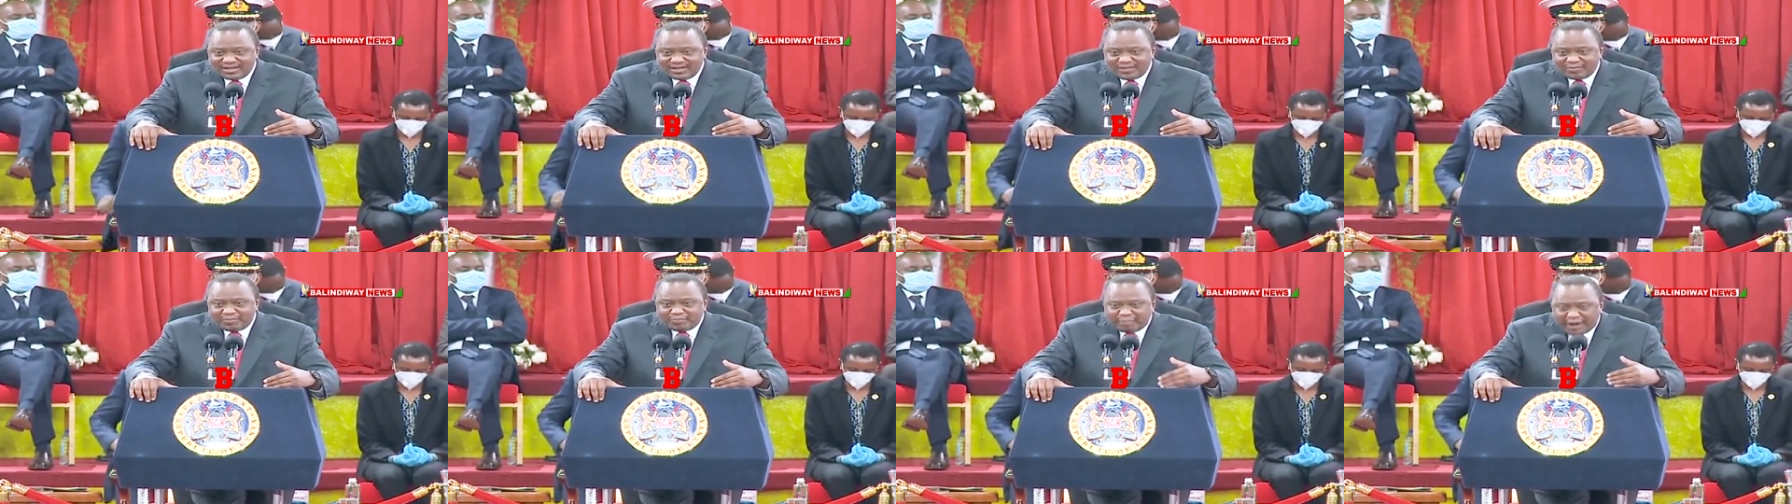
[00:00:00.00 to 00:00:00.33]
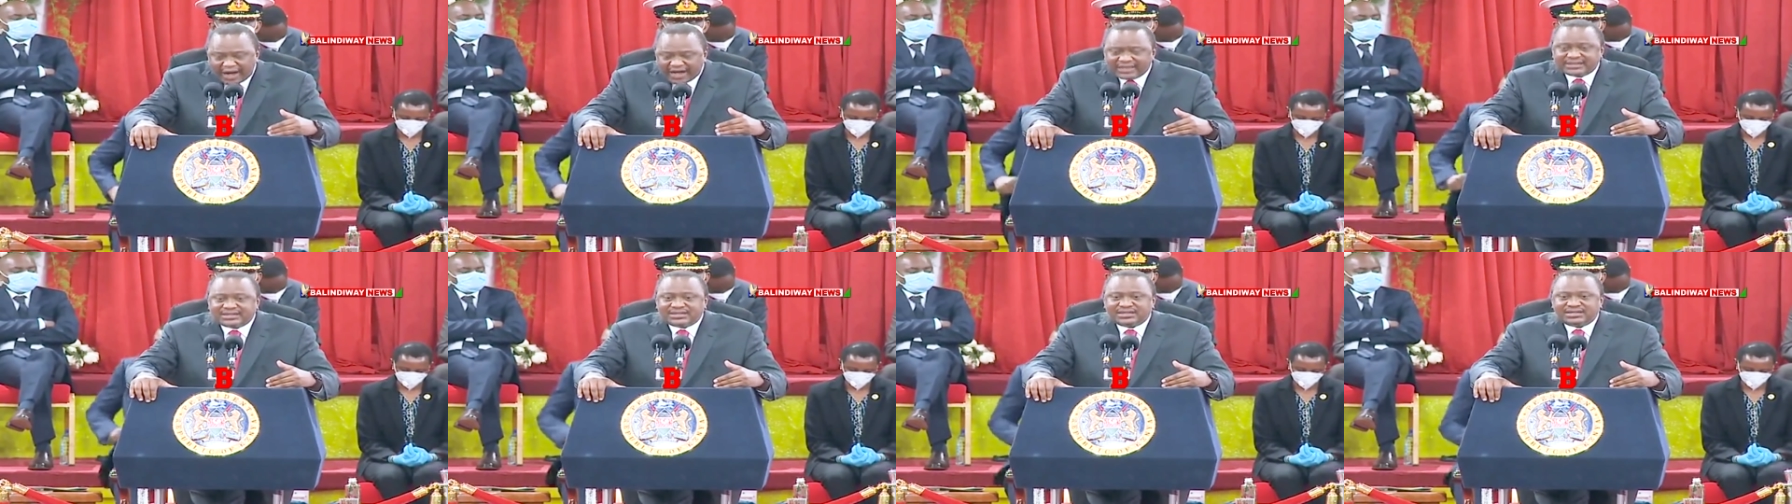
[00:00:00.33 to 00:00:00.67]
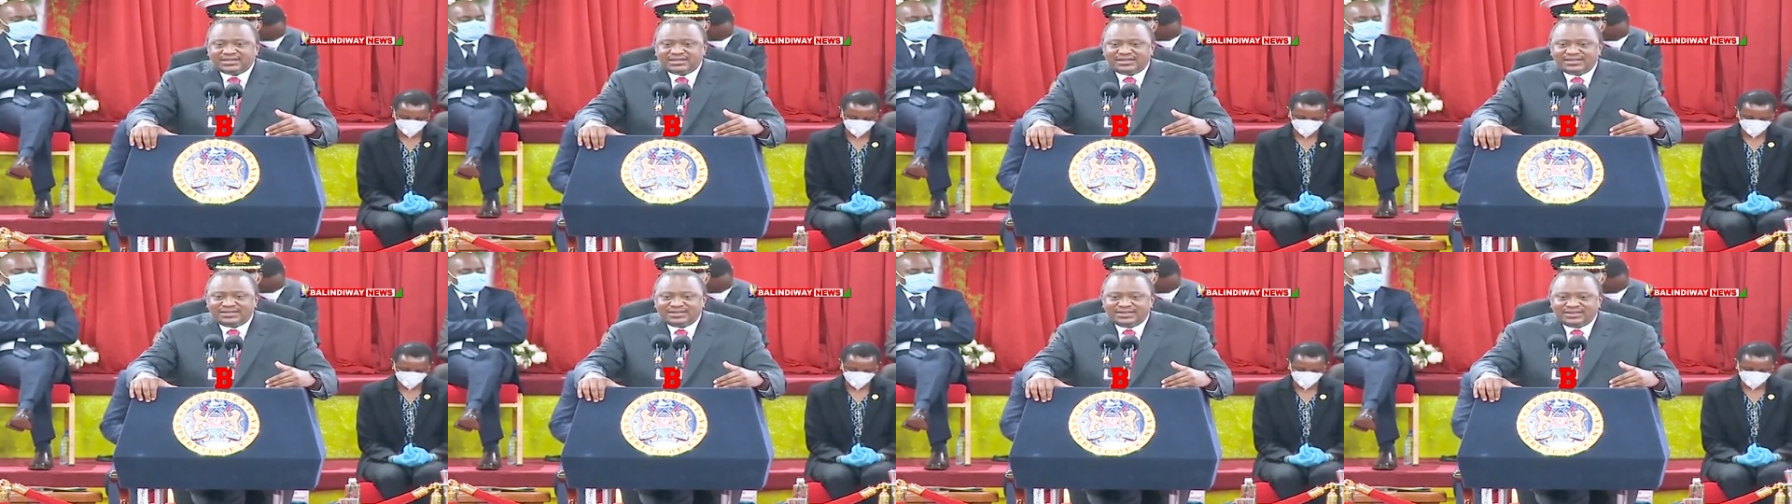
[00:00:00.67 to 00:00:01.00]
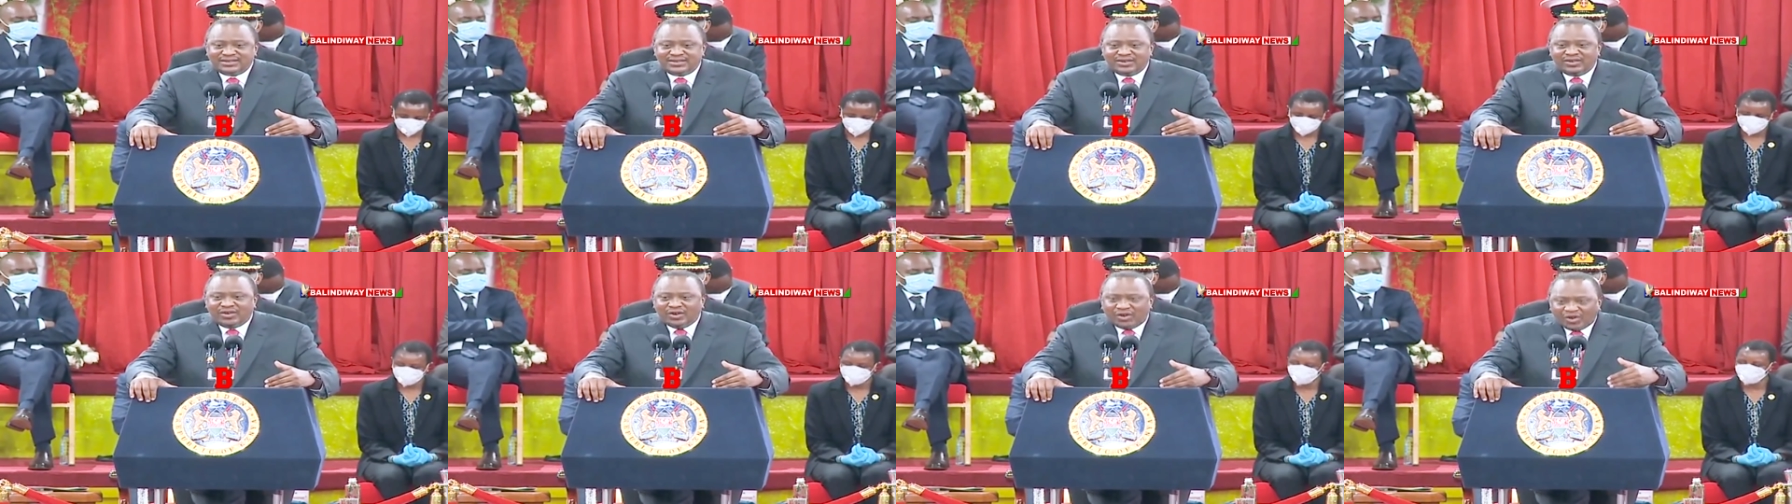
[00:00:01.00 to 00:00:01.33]
part
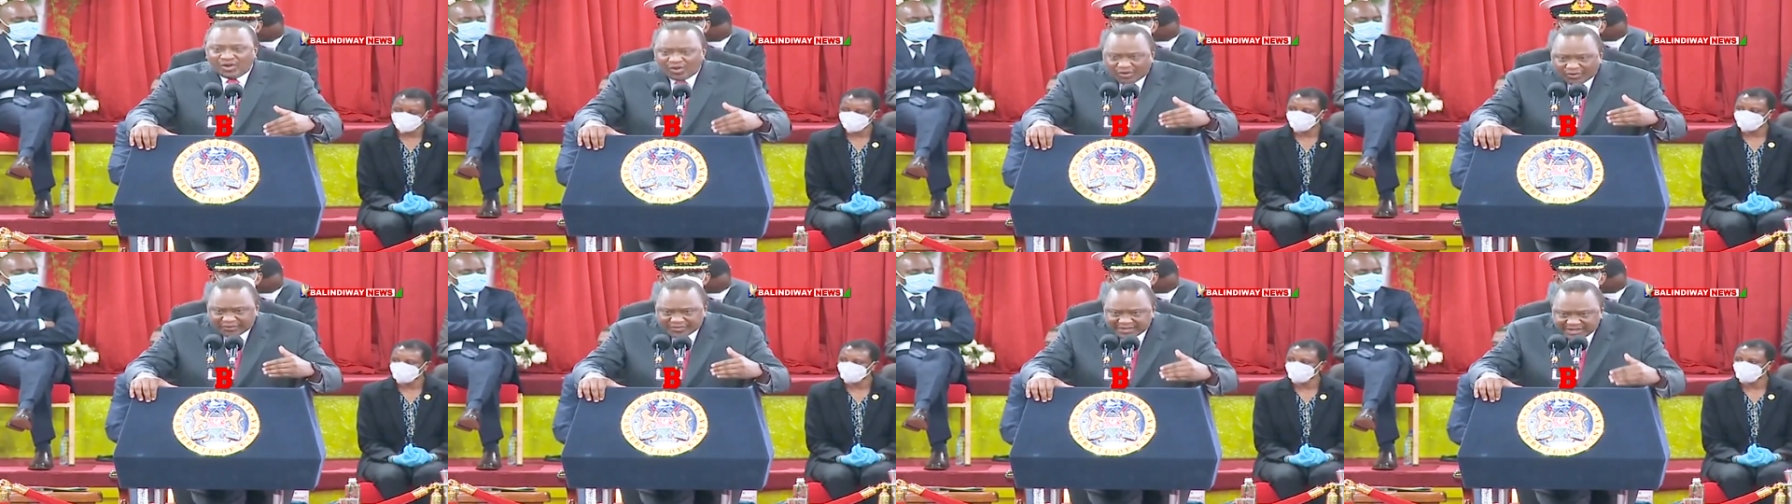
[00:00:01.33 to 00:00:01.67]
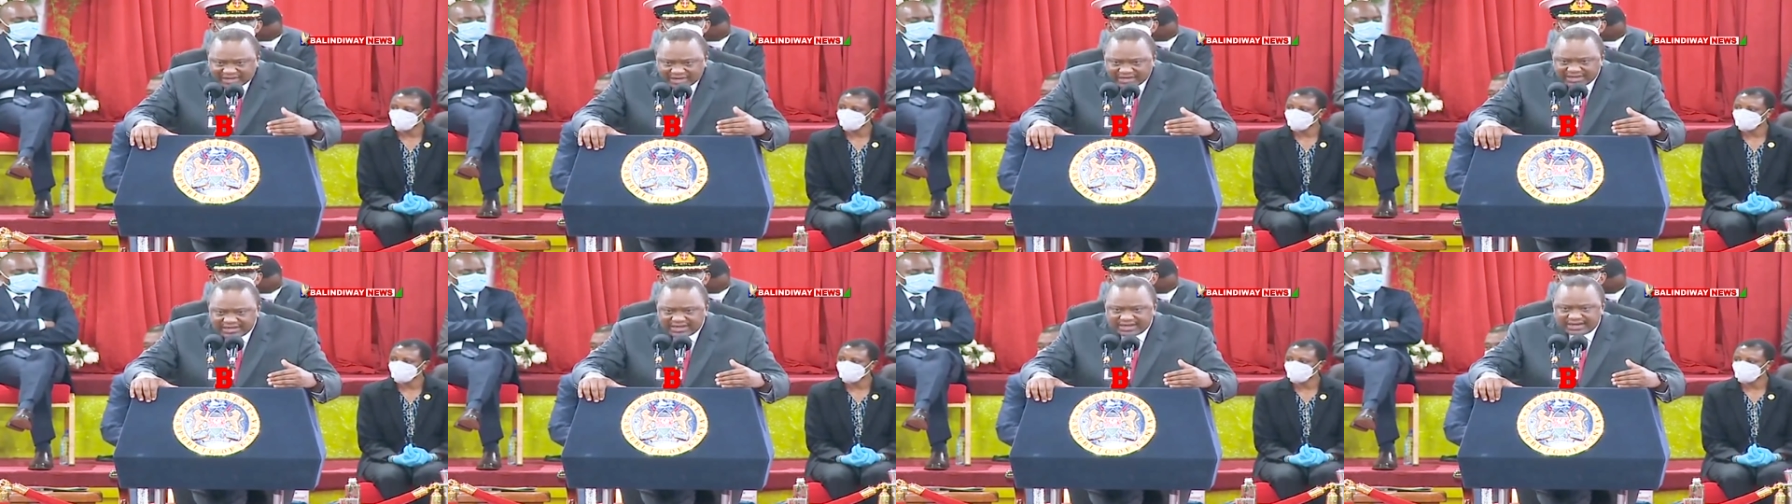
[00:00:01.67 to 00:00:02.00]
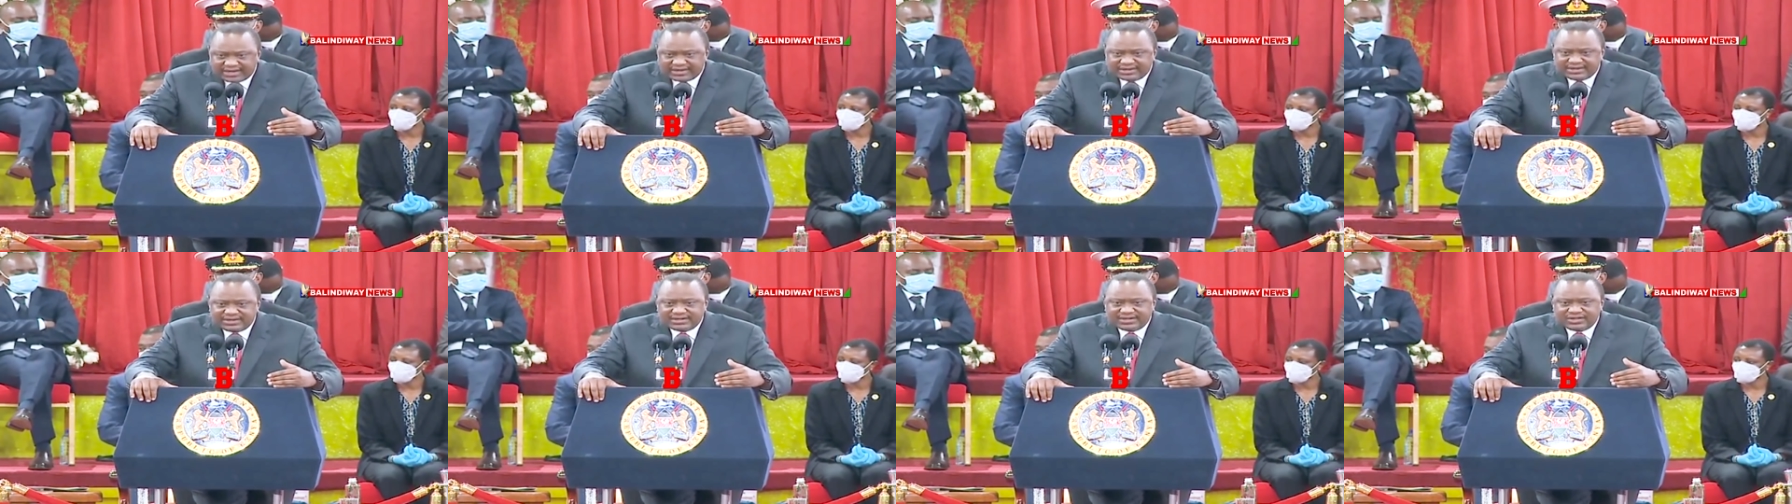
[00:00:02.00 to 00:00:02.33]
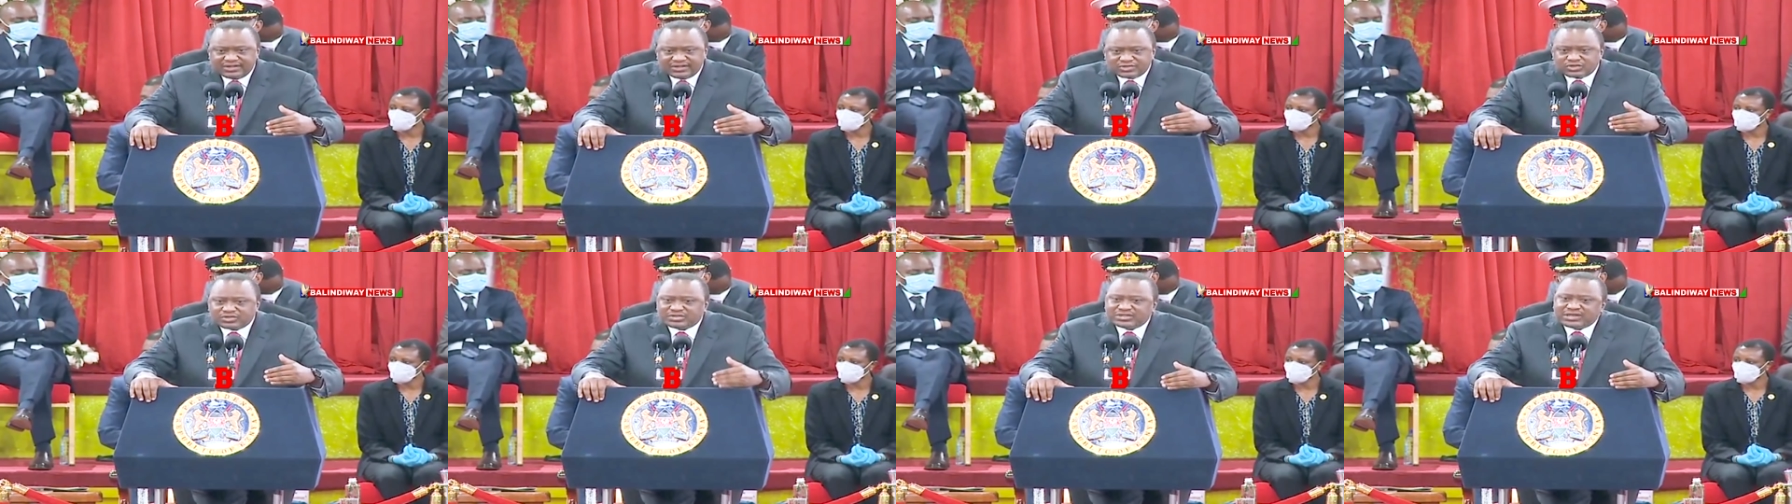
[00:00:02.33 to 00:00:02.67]
of Kenyan
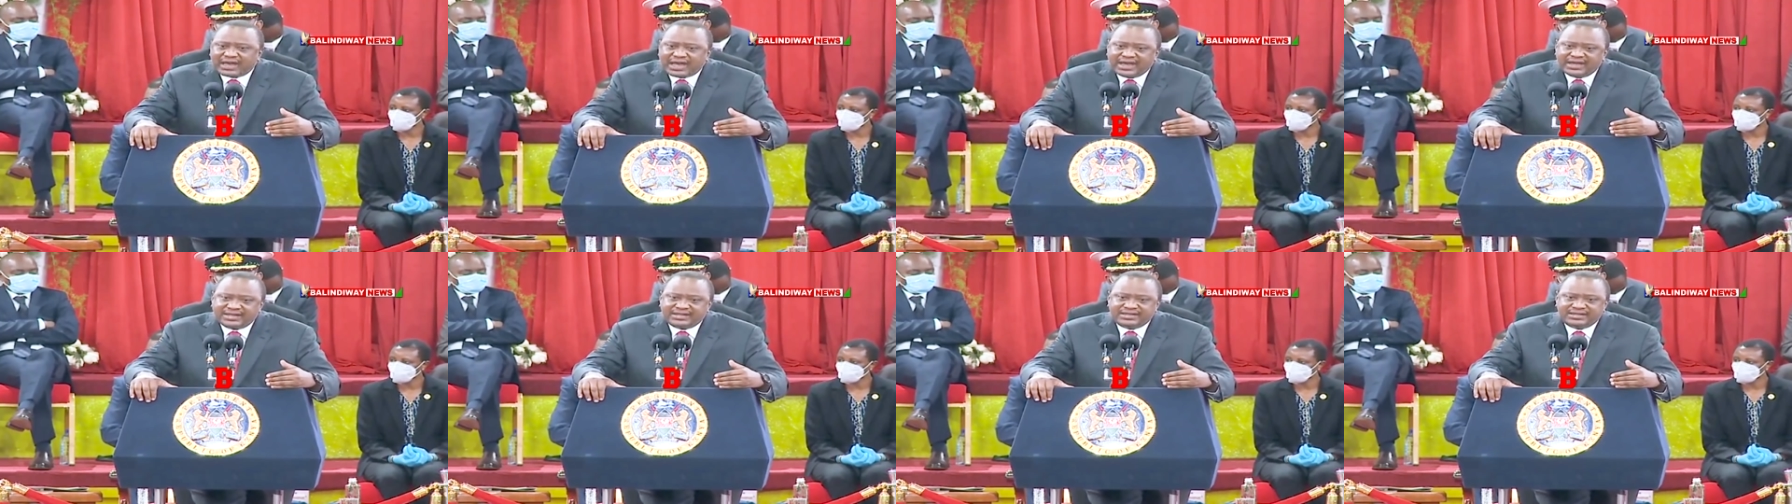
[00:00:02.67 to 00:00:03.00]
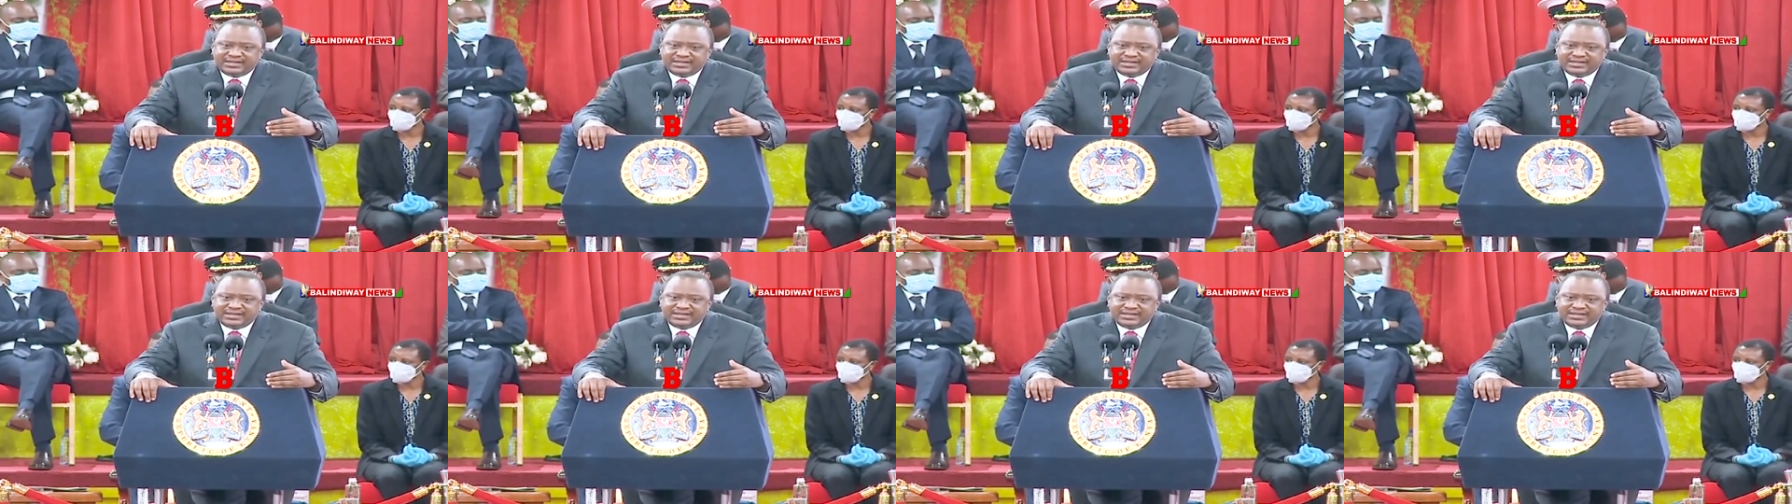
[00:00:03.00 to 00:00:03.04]
society.